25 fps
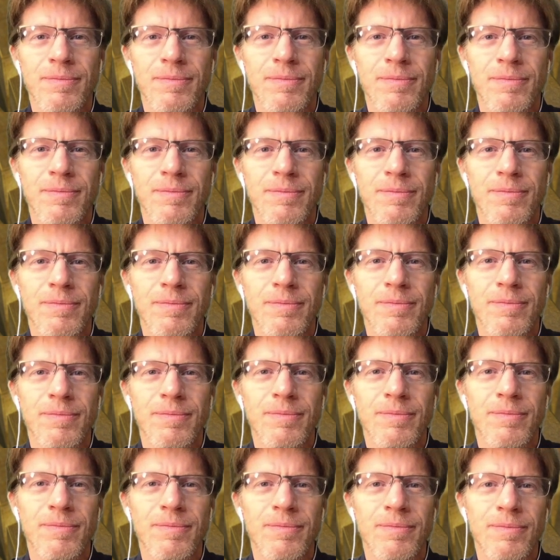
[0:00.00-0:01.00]

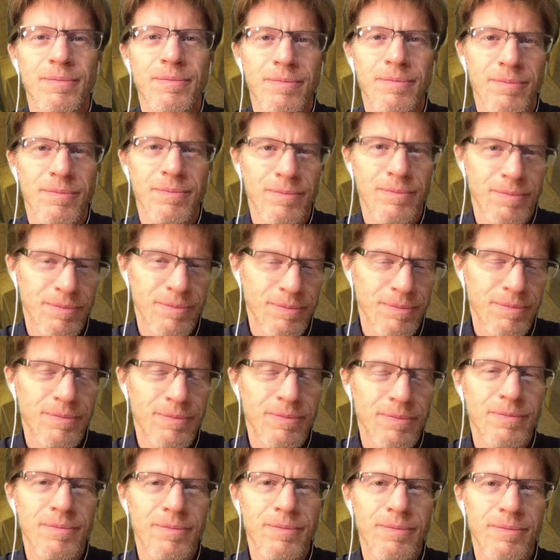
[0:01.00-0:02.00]

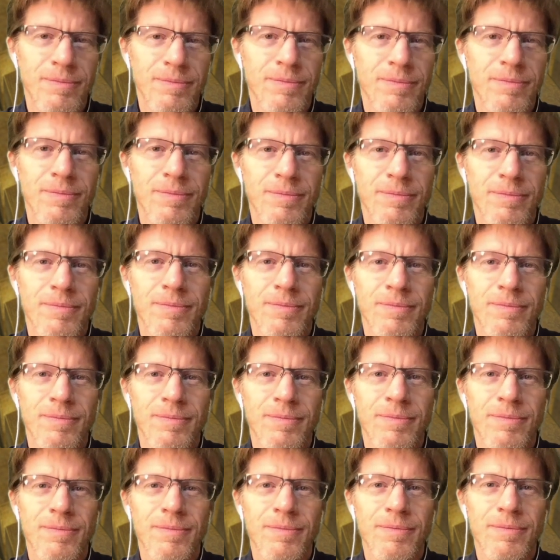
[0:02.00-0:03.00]

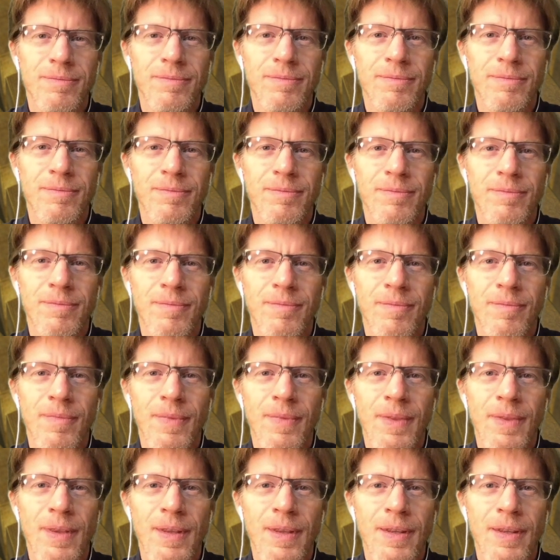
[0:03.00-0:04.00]

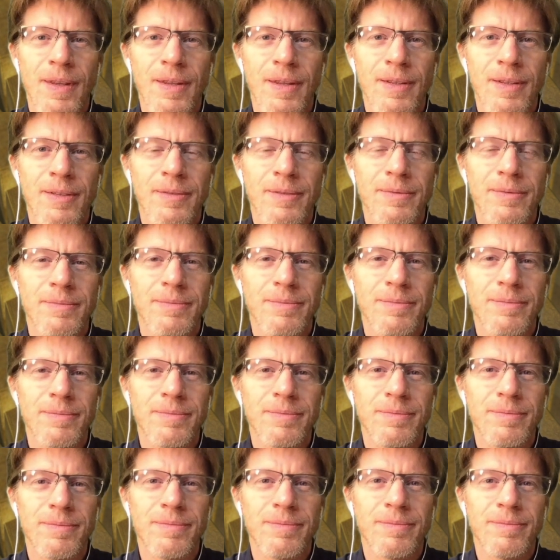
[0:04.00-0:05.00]

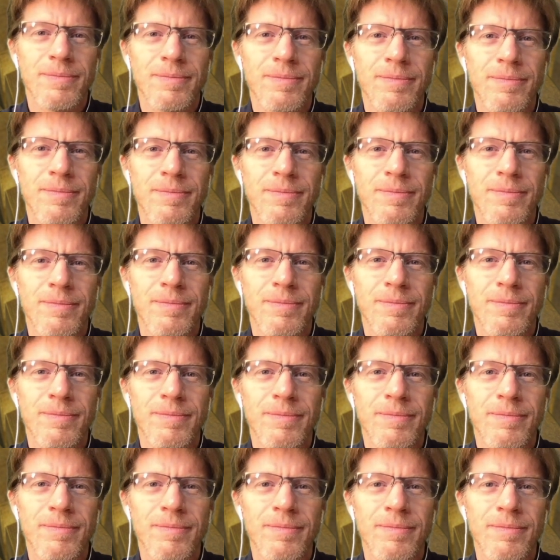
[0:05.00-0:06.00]

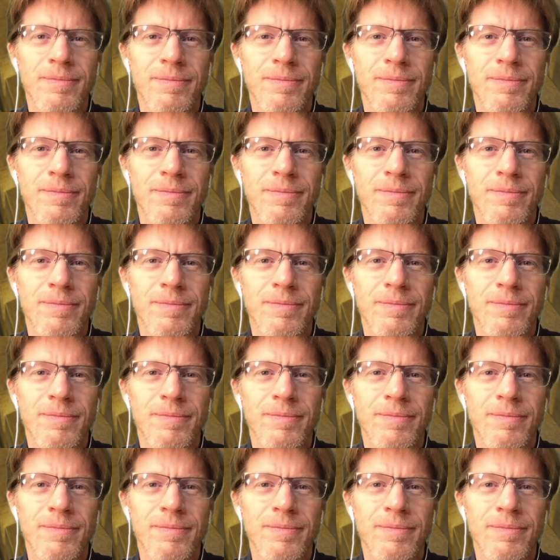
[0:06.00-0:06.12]
(silent)